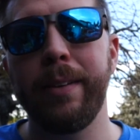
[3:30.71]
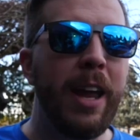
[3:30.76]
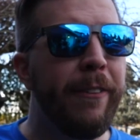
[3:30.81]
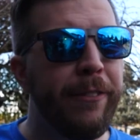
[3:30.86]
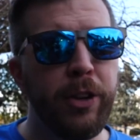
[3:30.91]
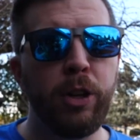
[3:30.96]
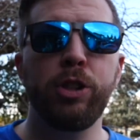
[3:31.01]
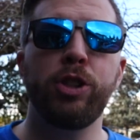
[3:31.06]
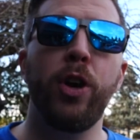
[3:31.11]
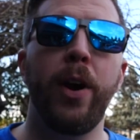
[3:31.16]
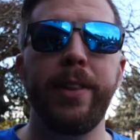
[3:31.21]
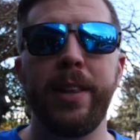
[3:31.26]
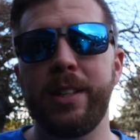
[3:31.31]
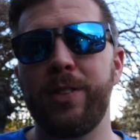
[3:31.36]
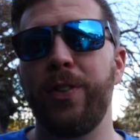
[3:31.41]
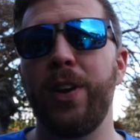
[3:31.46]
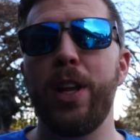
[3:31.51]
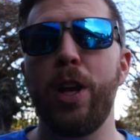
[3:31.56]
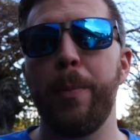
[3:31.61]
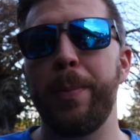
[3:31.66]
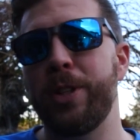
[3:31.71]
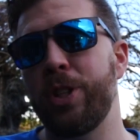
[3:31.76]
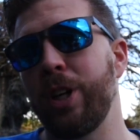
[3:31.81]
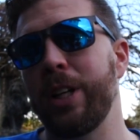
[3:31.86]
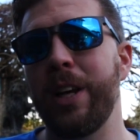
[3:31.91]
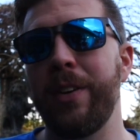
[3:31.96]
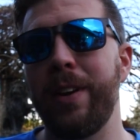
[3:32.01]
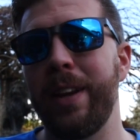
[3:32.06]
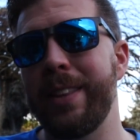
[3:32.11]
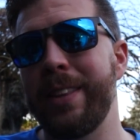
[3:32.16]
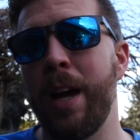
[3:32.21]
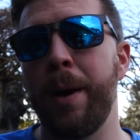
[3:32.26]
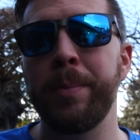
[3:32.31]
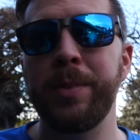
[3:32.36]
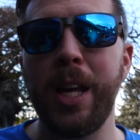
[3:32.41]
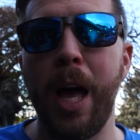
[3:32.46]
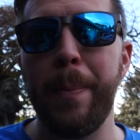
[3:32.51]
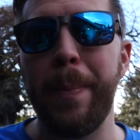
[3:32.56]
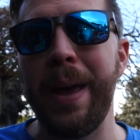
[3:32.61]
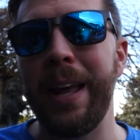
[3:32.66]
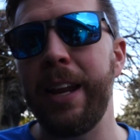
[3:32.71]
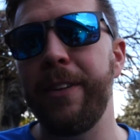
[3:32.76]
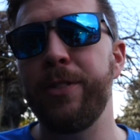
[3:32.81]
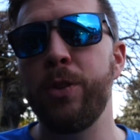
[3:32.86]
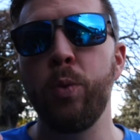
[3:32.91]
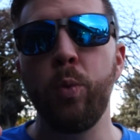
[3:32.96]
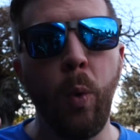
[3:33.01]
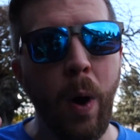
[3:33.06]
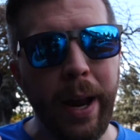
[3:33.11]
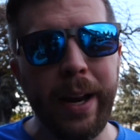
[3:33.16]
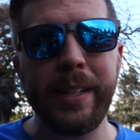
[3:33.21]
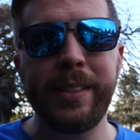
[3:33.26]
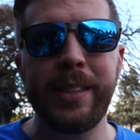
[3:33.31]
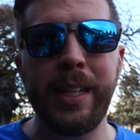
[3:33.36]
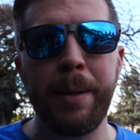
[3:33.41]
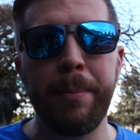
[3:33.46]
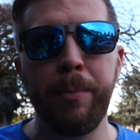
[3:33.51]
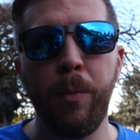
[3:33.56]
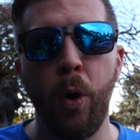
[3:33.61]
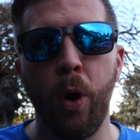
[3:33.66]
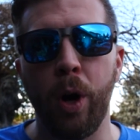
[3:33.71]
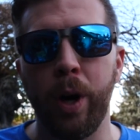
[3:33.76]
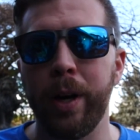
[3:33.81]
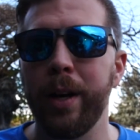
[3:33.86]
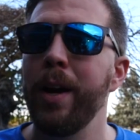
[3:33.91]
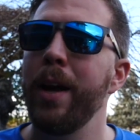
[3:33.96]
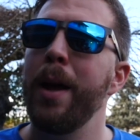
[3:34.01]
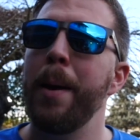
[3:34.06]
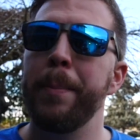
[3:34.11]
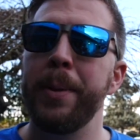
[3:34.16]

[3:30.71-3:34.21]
If you enjoyed this video, be sure to give it a thumbs up, and if you want want to see more,